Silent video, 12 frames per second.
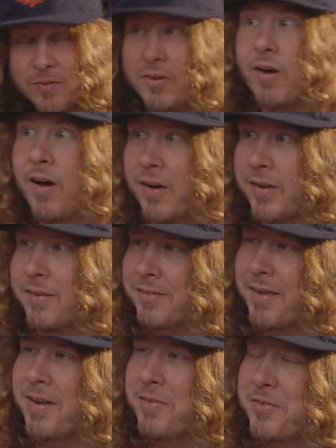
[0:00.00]
talk and
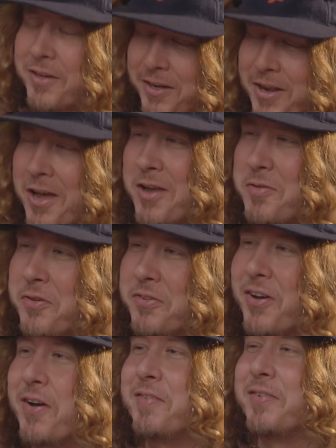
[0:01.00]
kind of decline
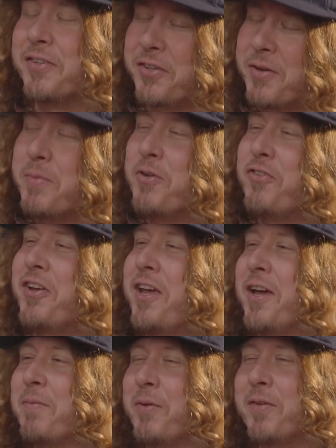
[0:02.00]
this offer to come and
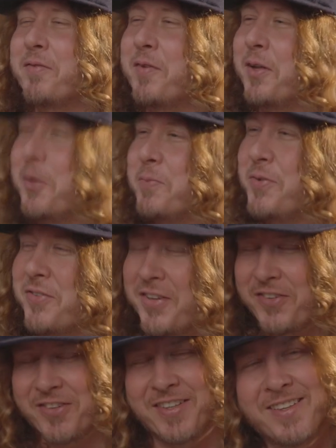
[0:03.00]
jam with a fellow
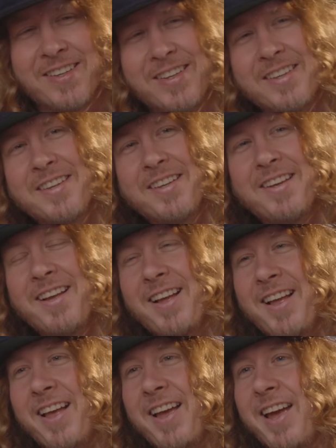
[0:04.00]
musician.
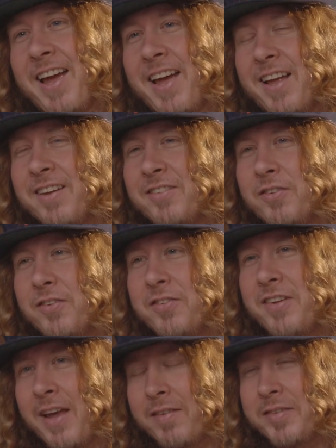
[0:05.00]

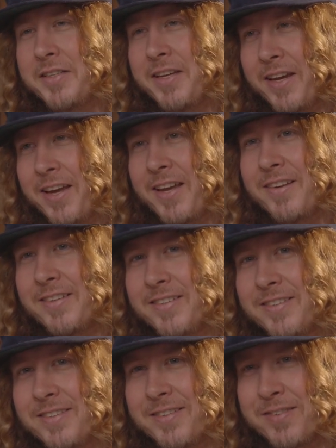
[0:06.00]
And David Kent
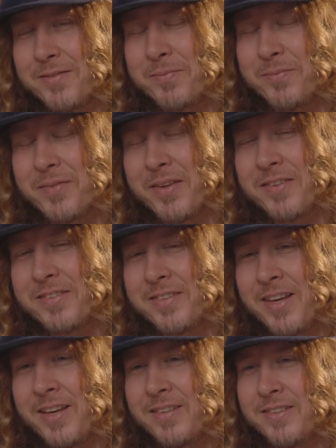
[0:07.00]

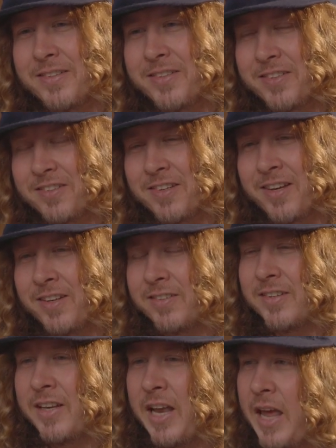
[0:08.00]
said to his son,
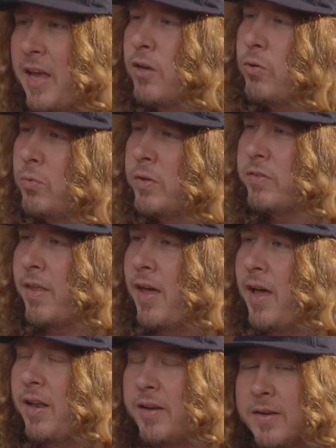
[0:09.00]
hey, who was
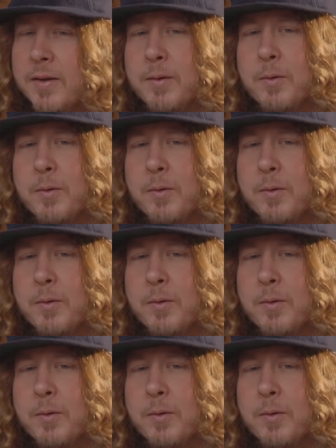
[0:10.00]
that?